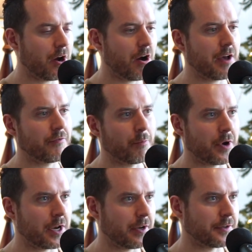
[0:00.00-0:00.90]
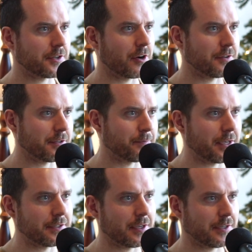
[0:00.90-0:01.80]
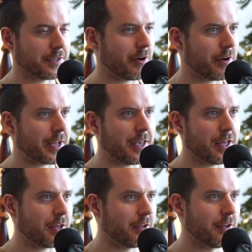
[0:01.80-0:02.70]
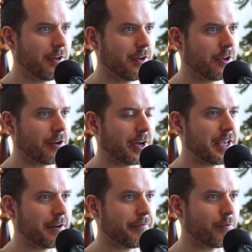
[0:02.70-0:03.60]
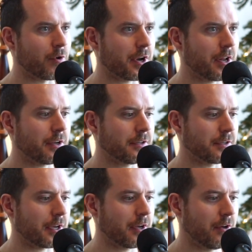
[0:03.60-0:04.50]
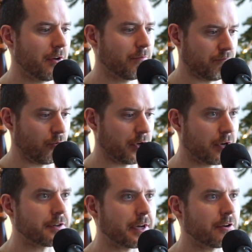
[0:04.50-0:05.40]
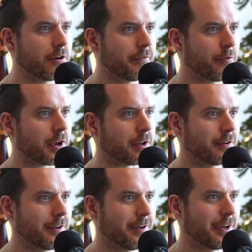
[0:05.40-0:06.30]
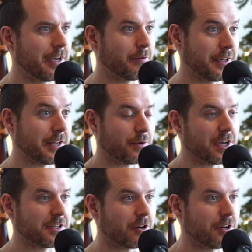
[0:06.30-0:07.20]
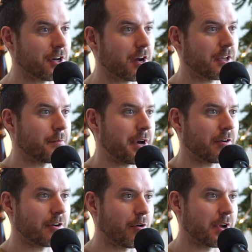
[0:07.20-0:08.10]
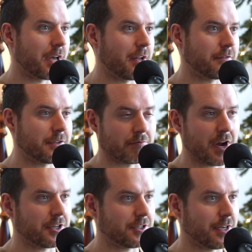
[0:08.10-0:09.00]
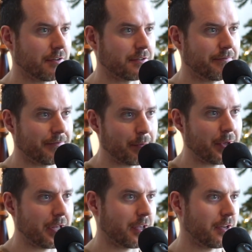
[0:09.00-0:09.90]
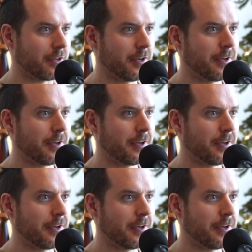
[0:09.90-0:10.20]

oh, I have no money to start this business. I can't afford it. And he's like, well, here's how you go afford it. Right. That's why he started talking about going on to garage sales and flipping and